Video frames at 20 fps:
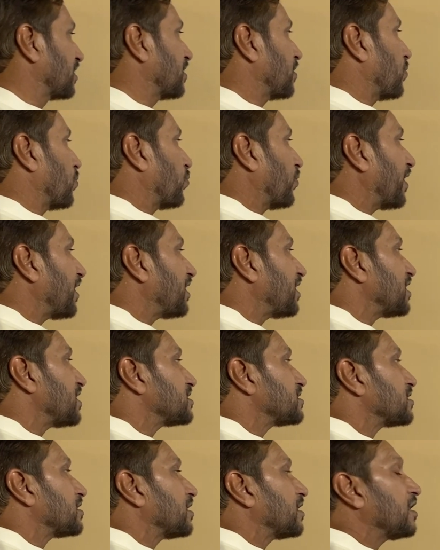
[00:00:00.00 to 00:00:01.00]
One
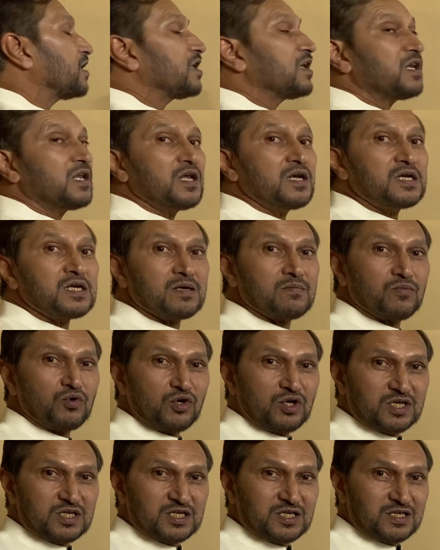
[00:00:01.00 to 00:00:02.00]
is innate
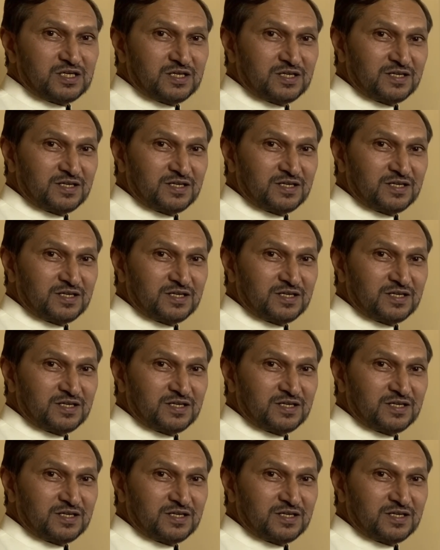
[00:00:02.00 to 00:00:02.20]
immunity